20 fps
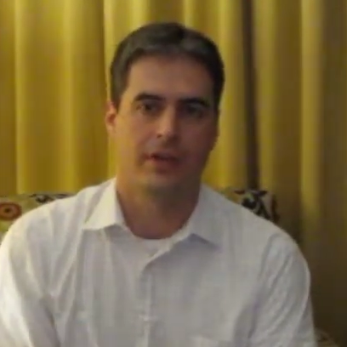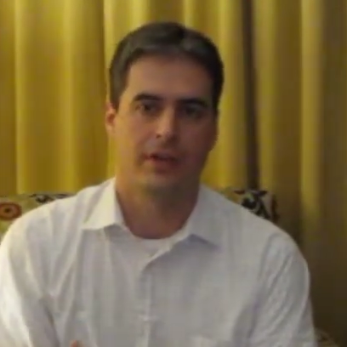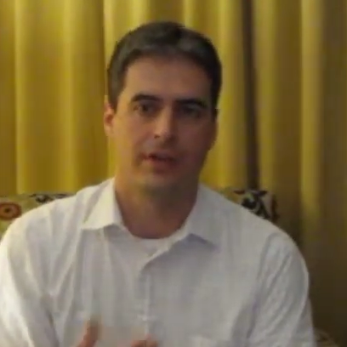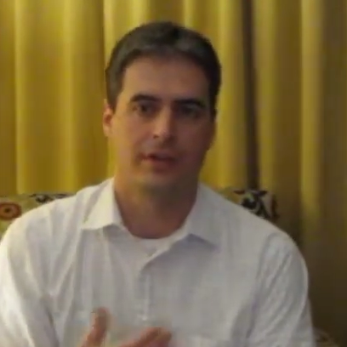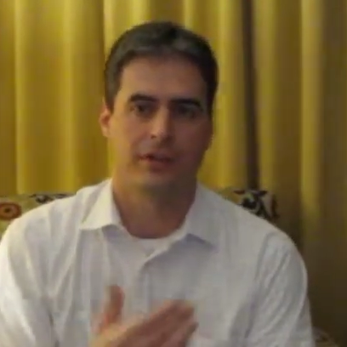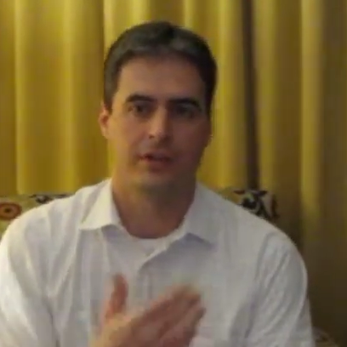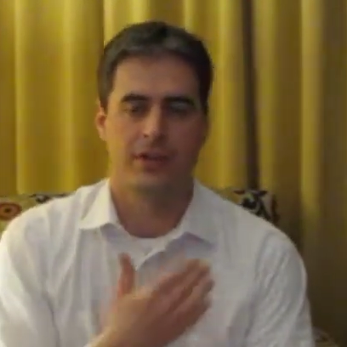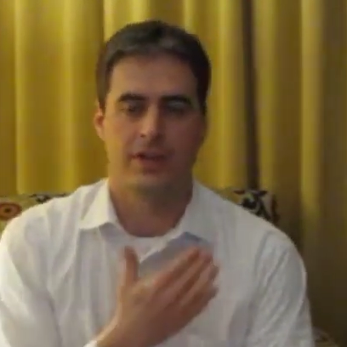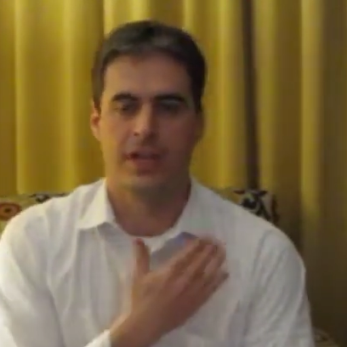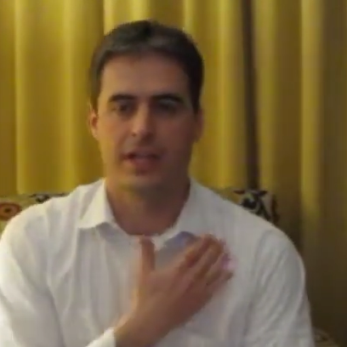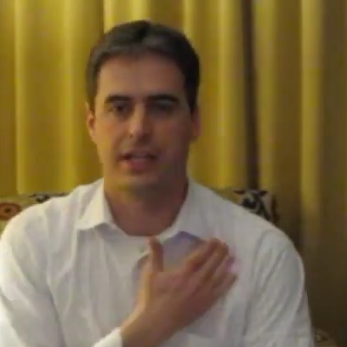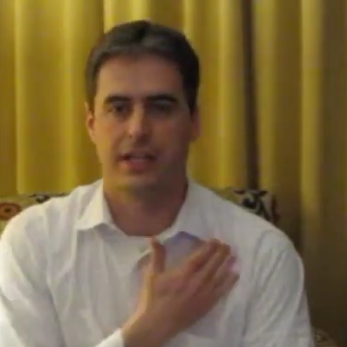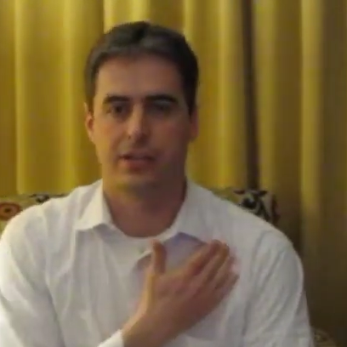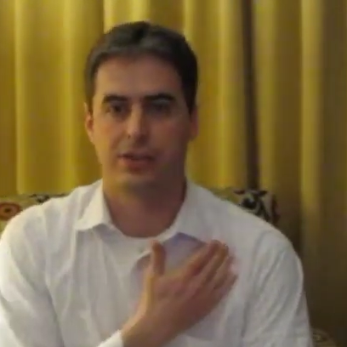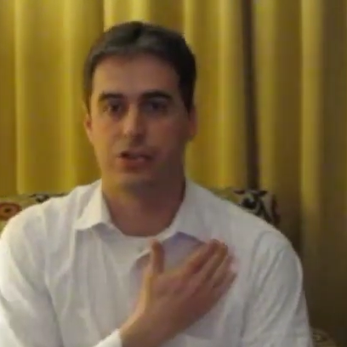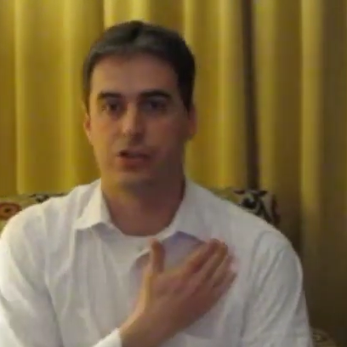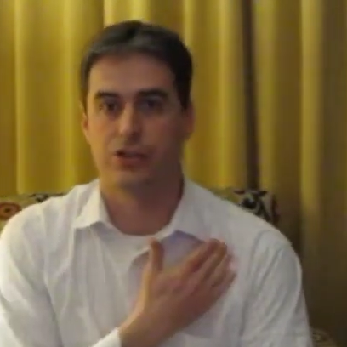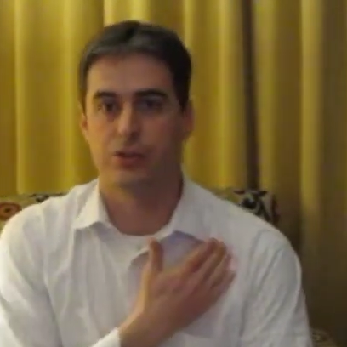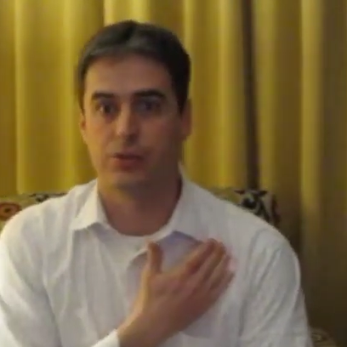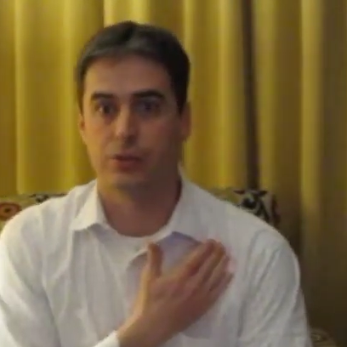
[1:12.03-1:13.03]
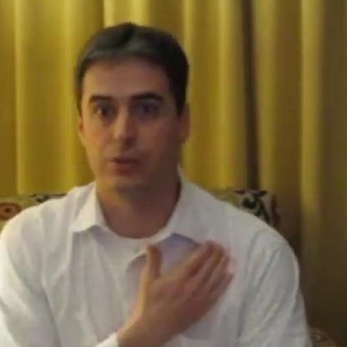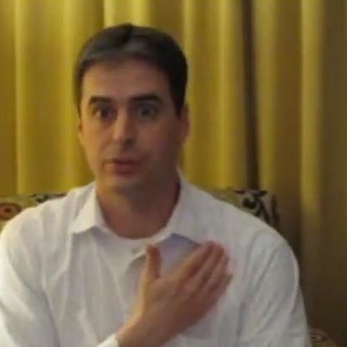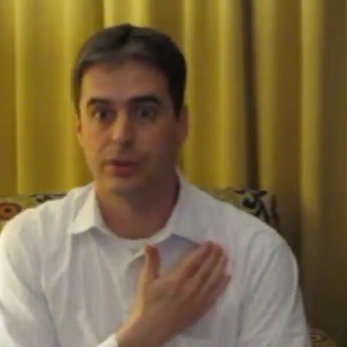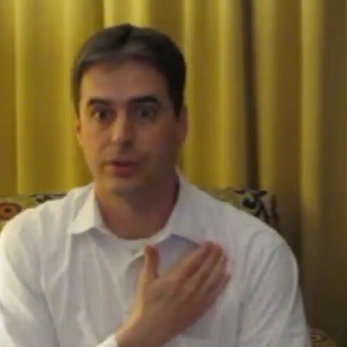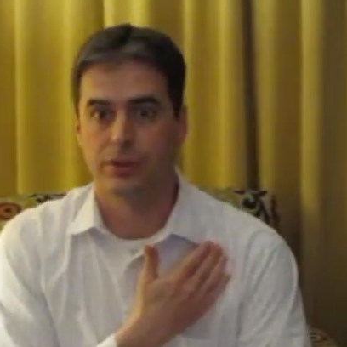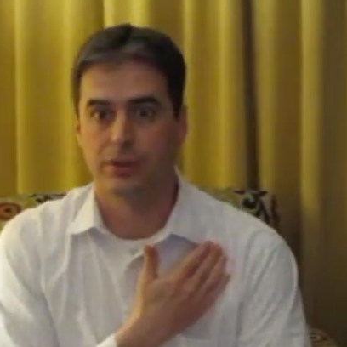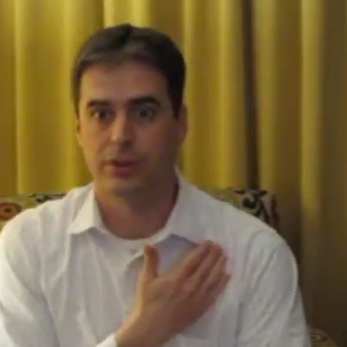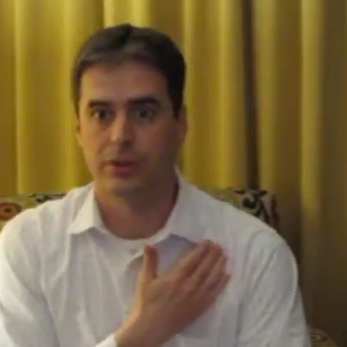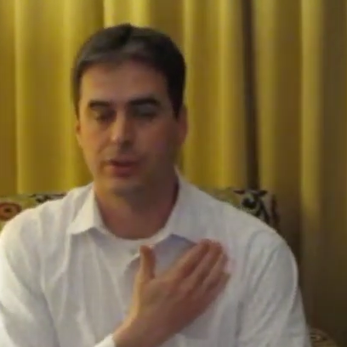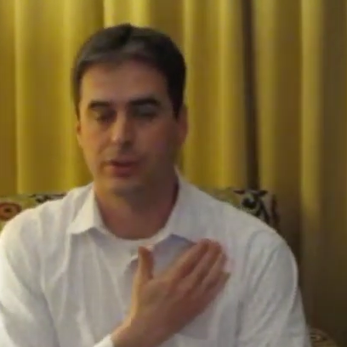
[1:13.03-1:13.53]
Is a naked
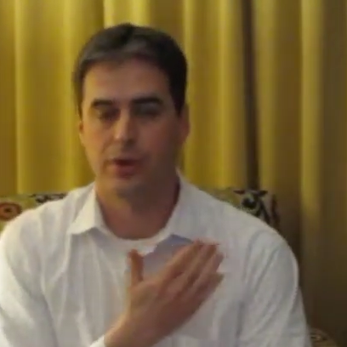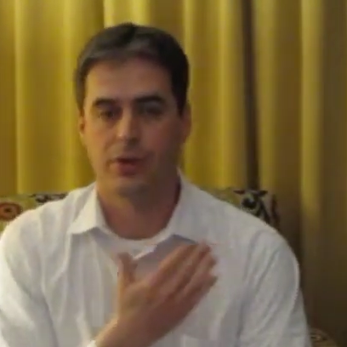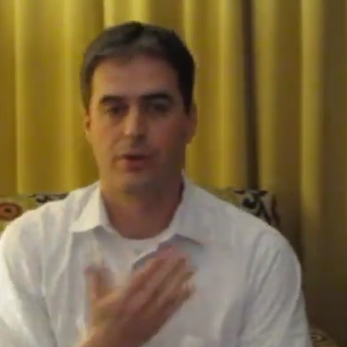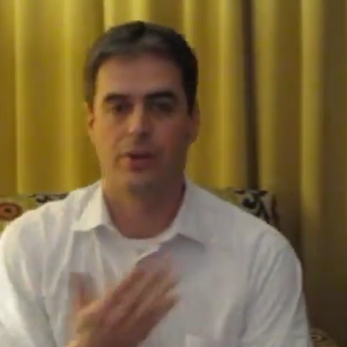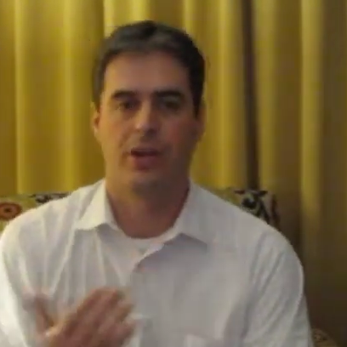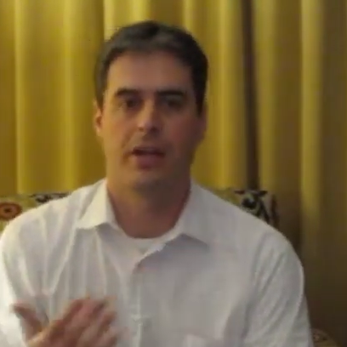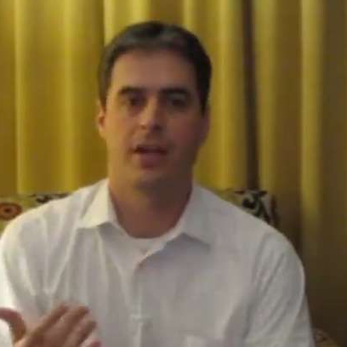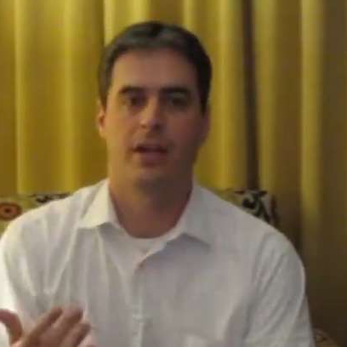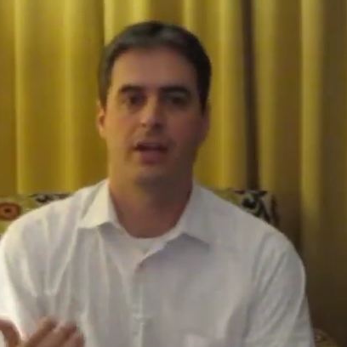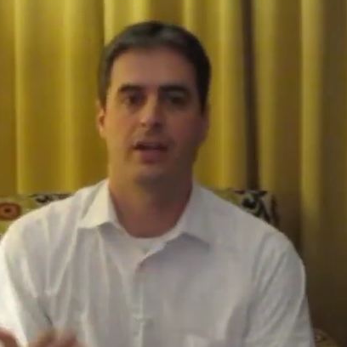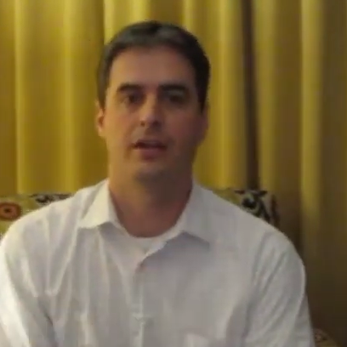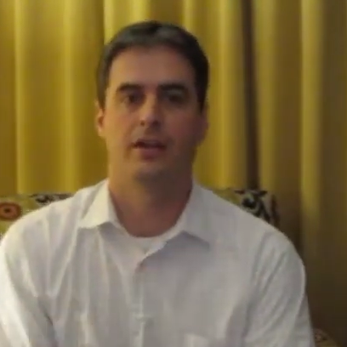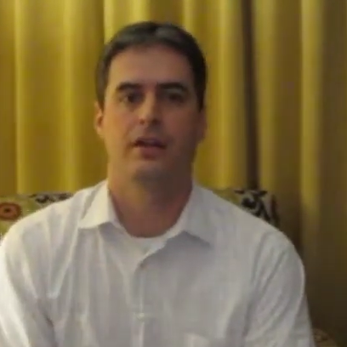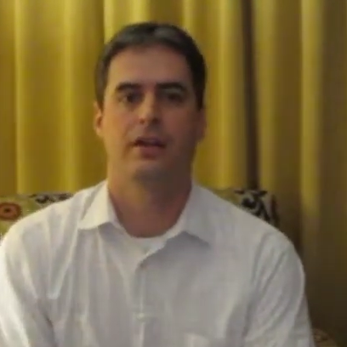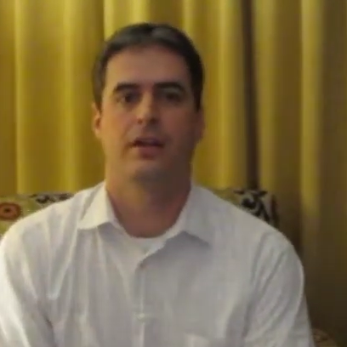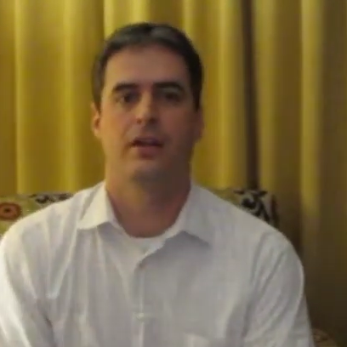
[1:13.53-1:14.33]
shoulder okay?